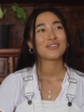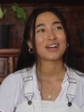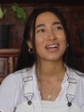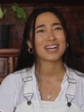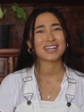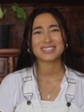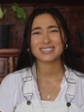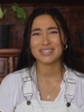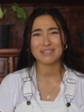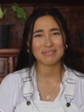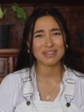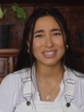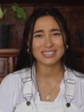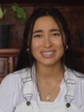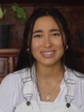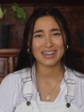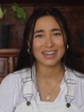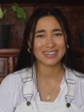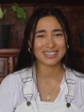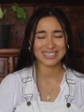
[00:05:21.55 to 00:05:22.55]
I guess that
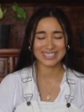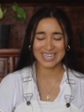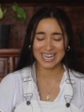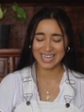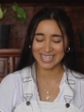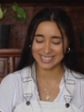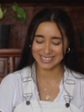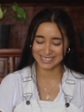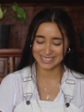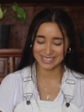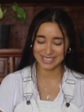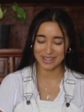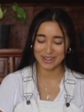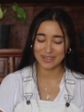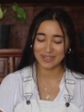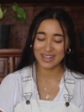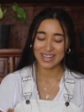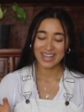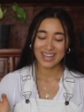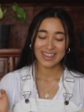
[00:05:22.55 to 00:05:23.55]
makes a lot of sense.
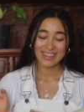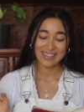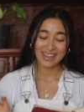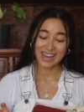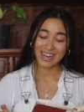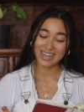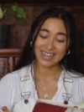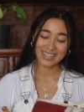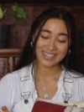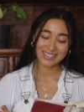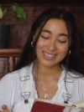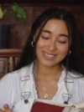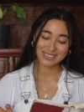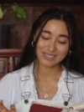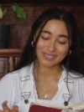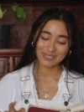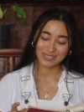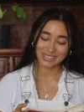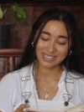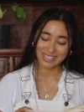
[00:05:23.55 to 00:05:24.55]
So that
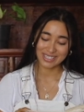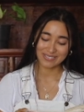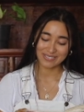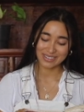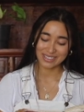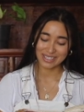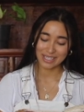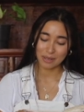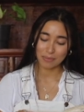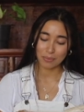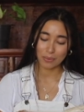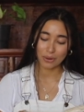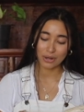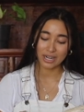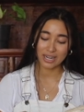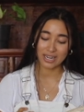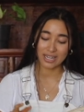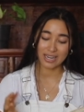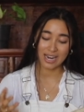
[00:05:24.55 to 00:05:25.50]
is really, really important.